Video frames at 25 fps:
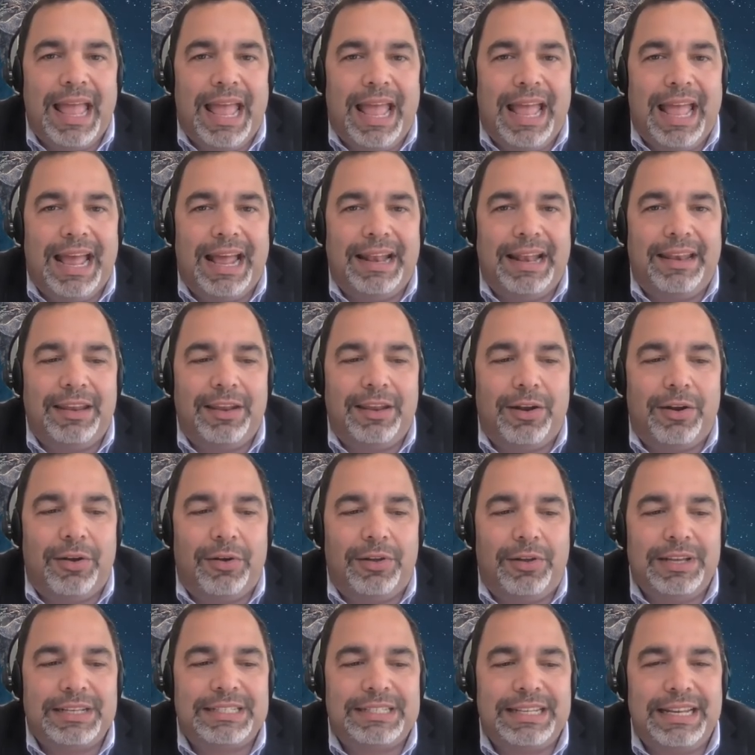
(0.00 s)
And,
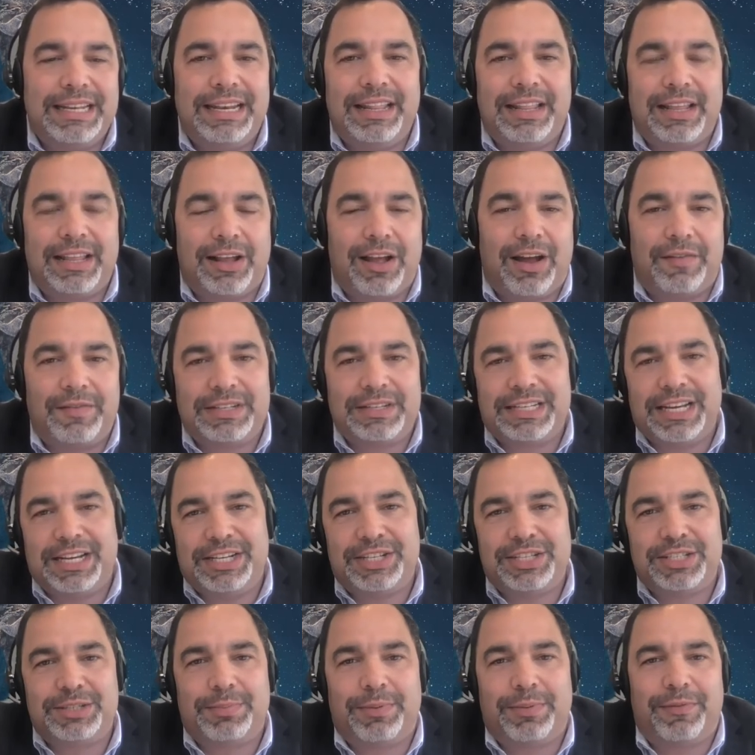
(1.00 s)
listening to the
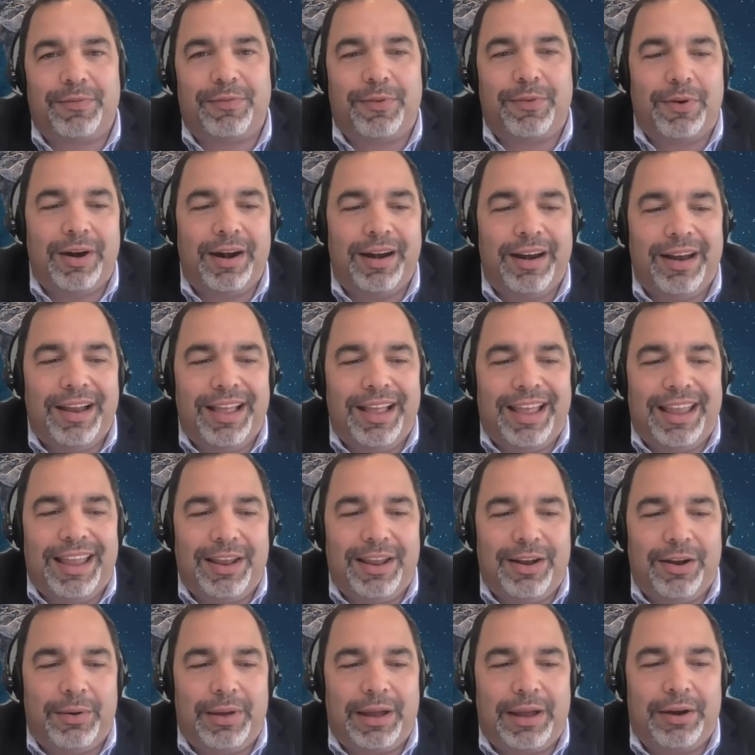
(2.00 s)
conversations before,
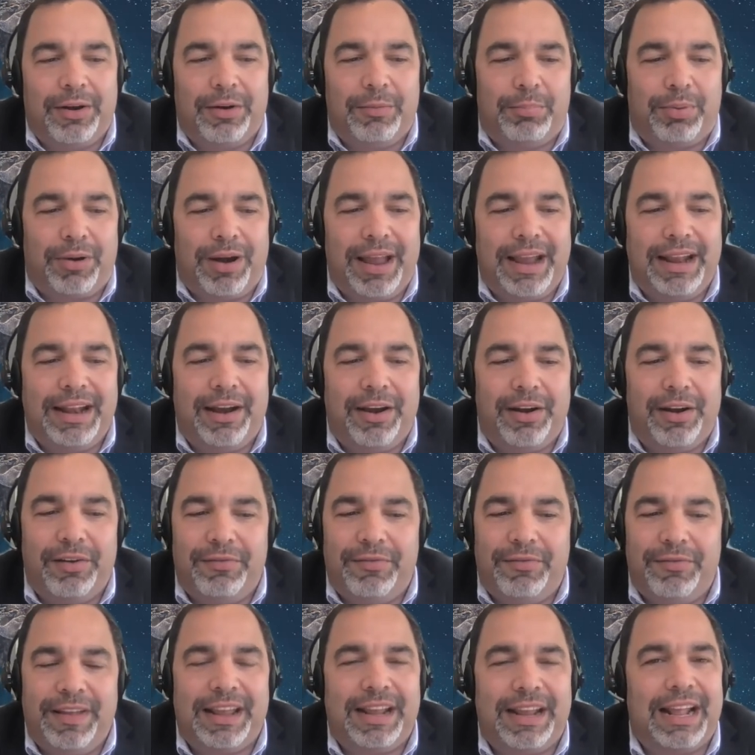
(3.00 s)
I heard Brian, I
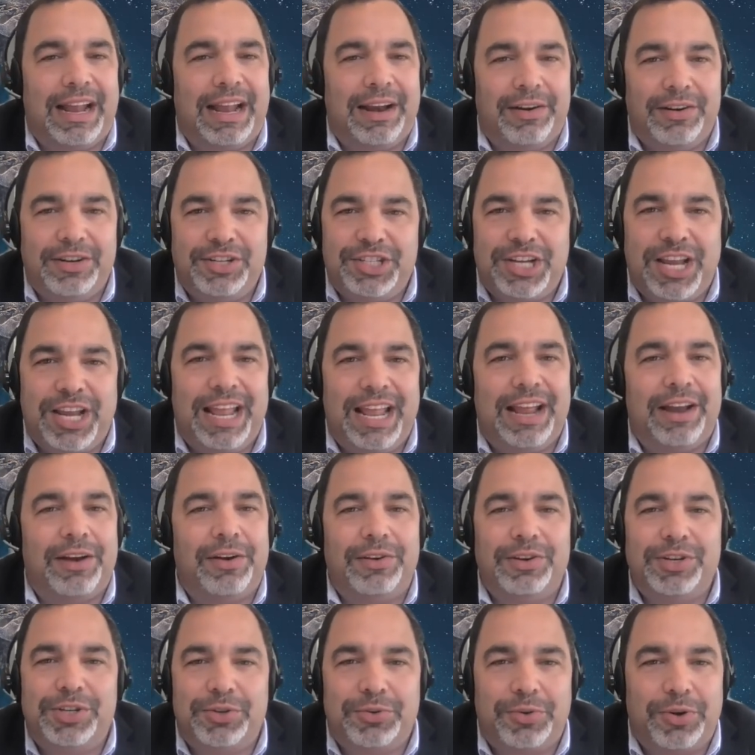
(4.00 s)
heard Vic, I heard Jay, I
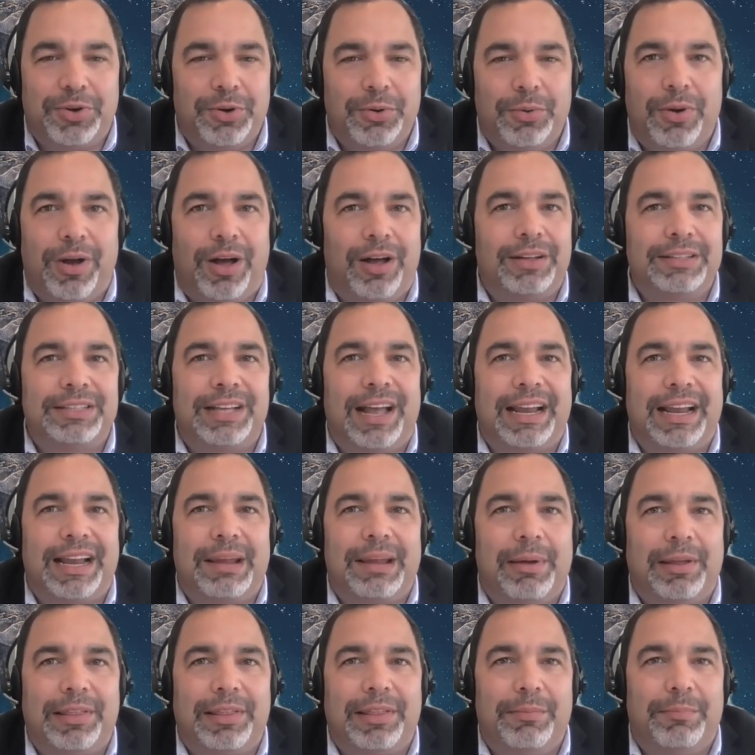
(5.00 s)
heard Drew, all
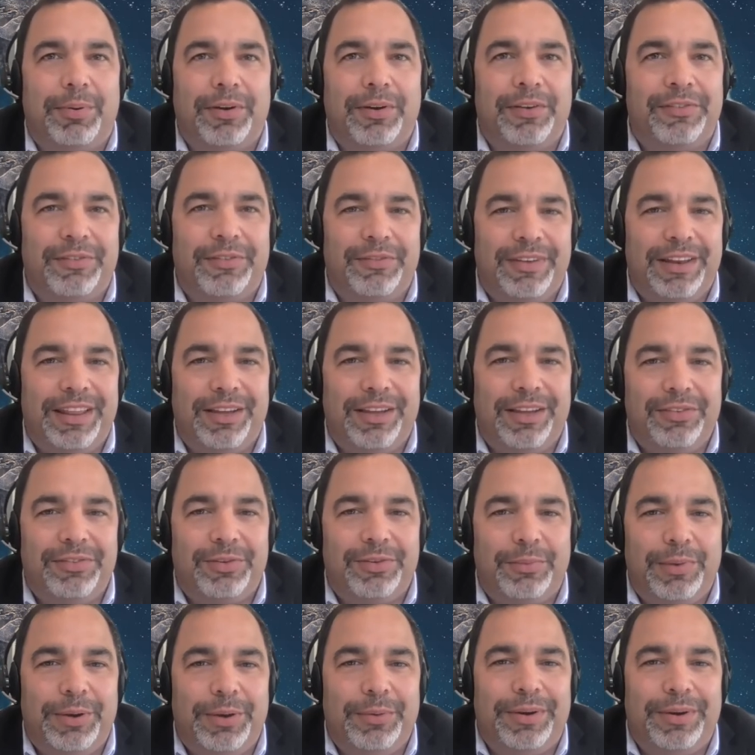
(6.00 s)
talking about the importance of video.
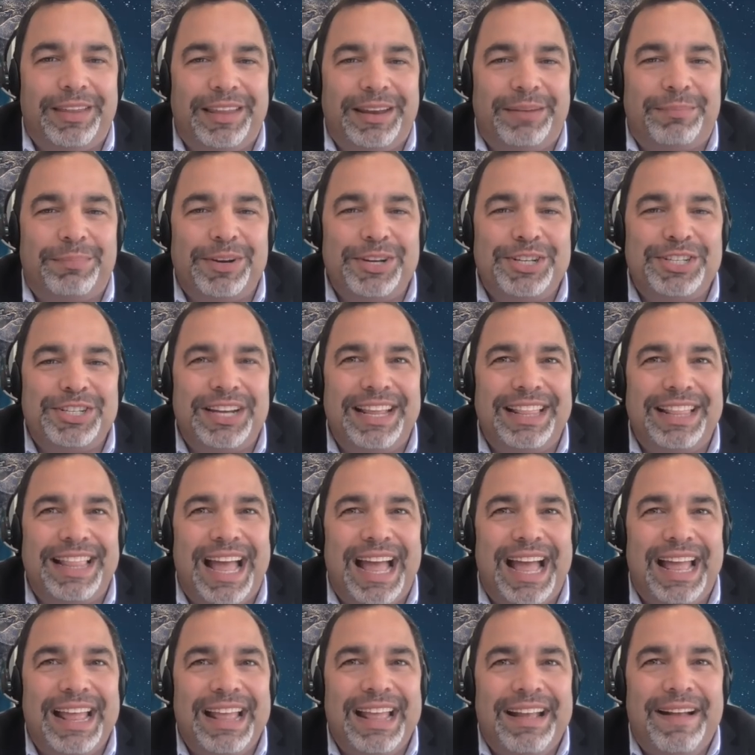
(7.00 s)
So we really appreciate
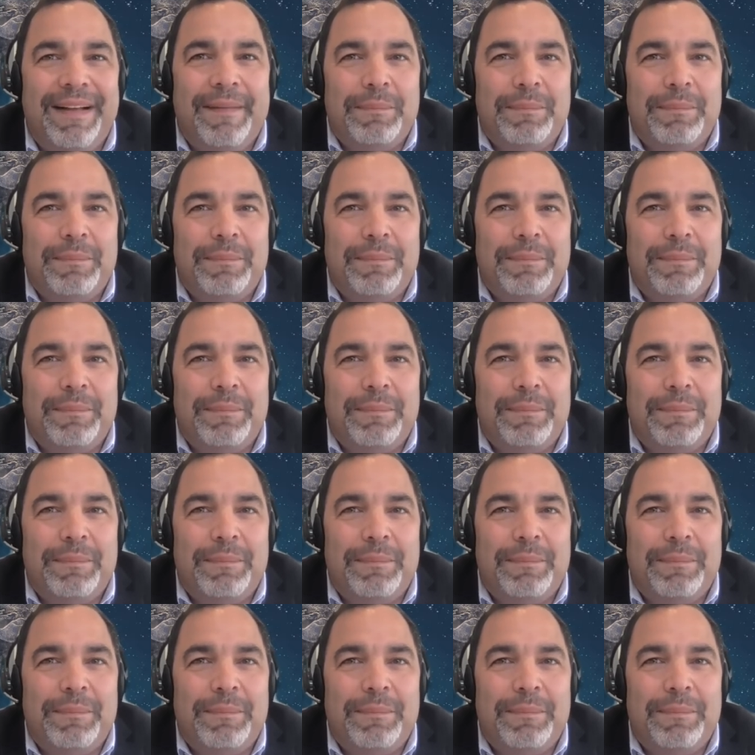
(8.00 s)
that.